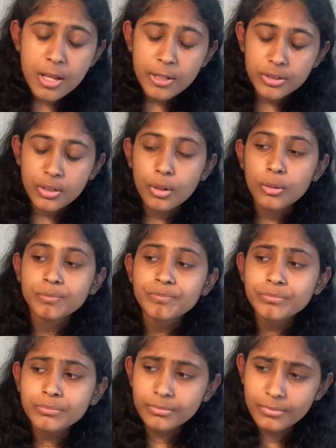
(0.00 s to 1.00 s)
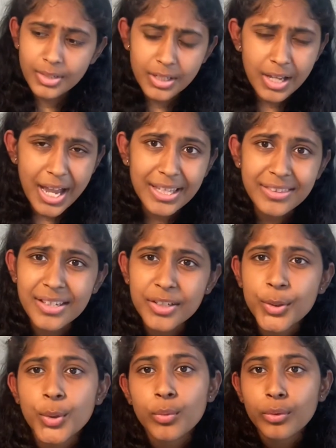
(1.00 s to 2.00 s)
So I think
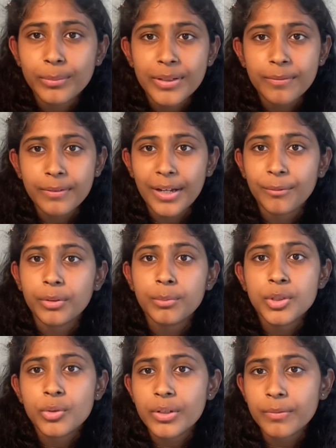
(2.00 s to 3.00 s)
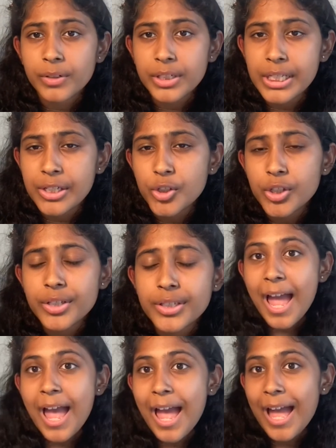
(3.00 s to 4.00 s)
2 will be fine from 2 different teachers
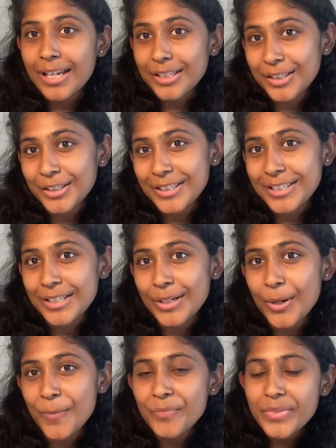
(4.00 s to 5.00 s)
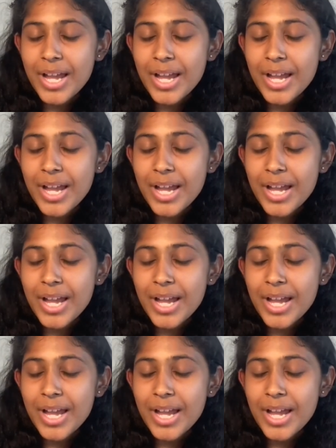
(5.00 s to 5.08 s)
and you're good to go.